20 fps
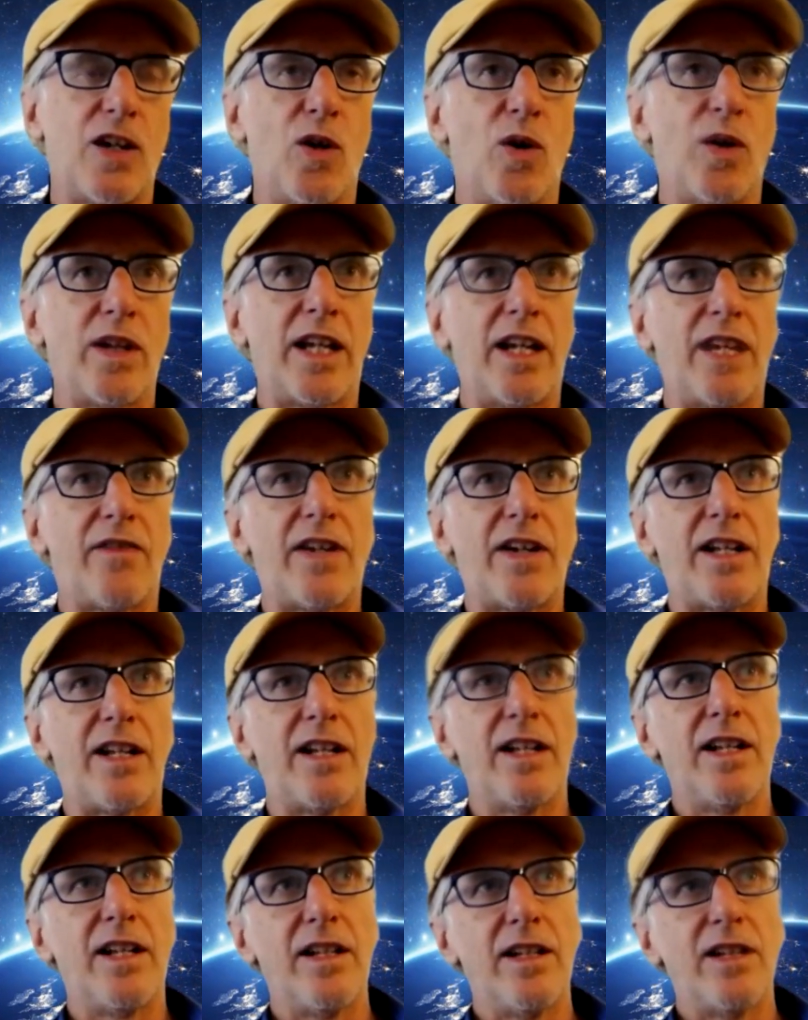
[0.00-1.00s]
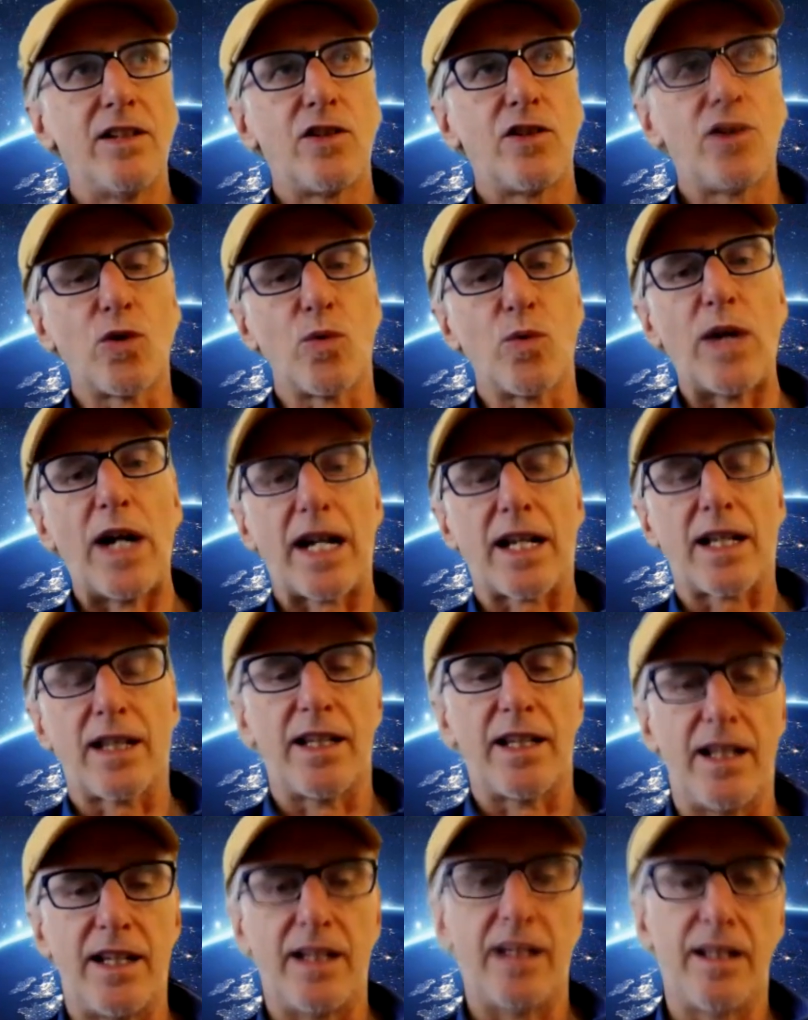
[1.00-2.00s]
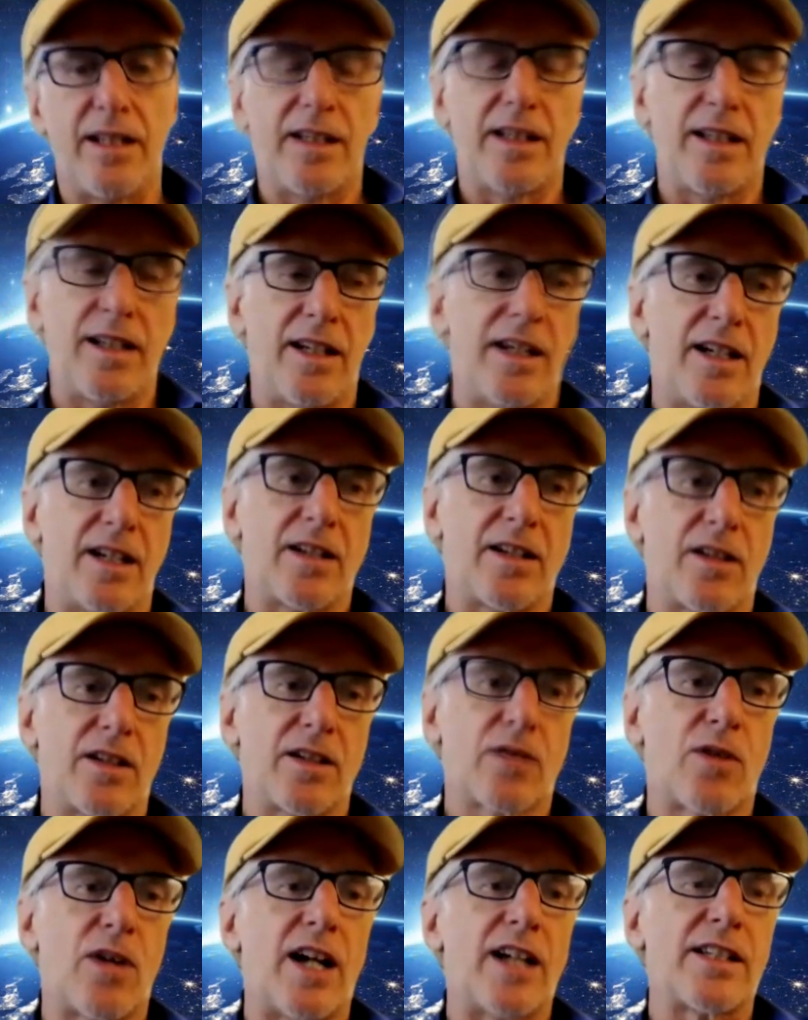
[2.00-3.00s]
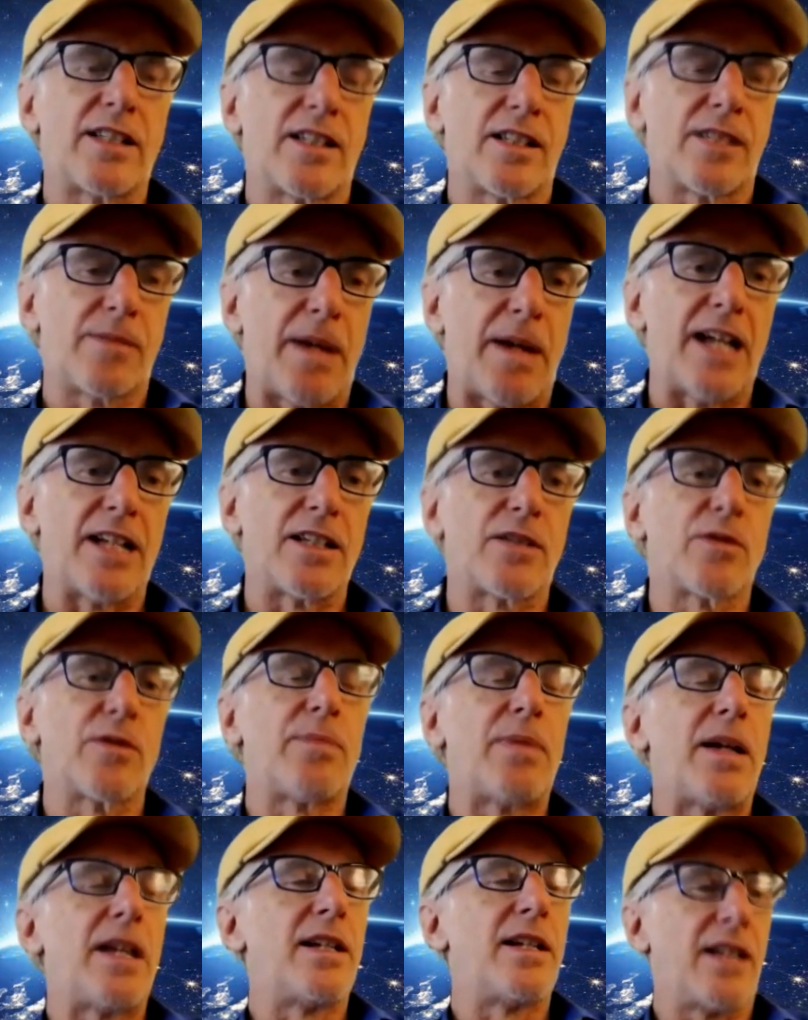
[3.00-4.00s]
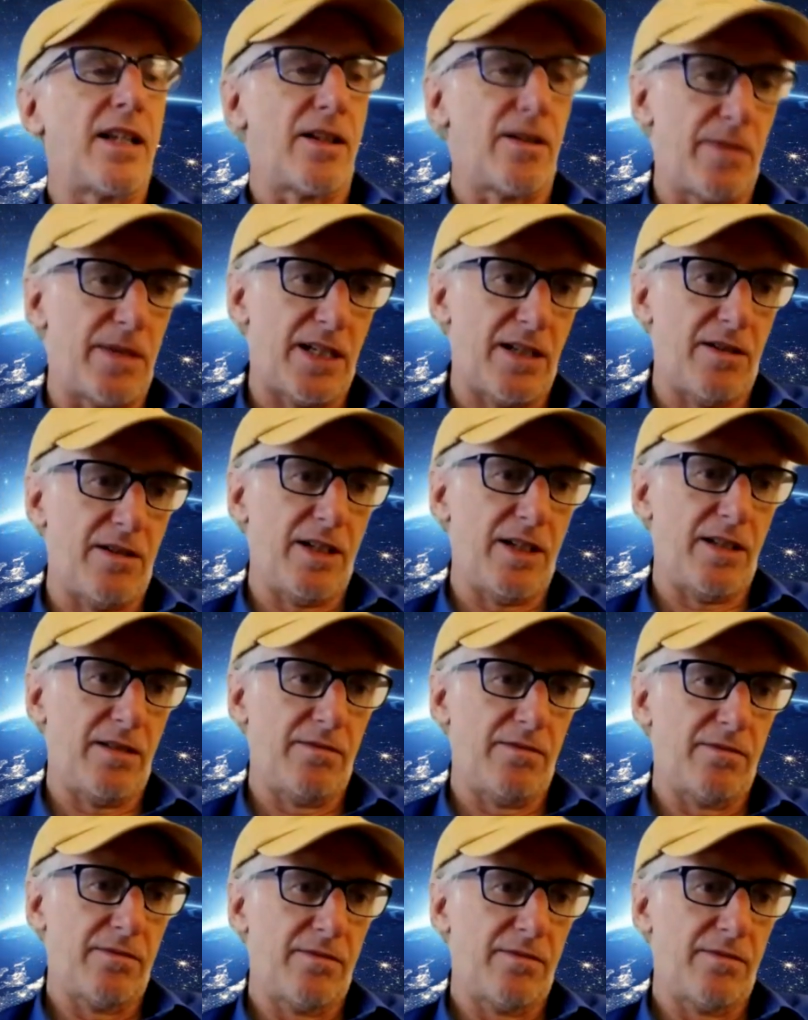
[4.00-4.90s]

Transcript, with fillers: Only if it directly uh, crosses paths with Penn and Teller material.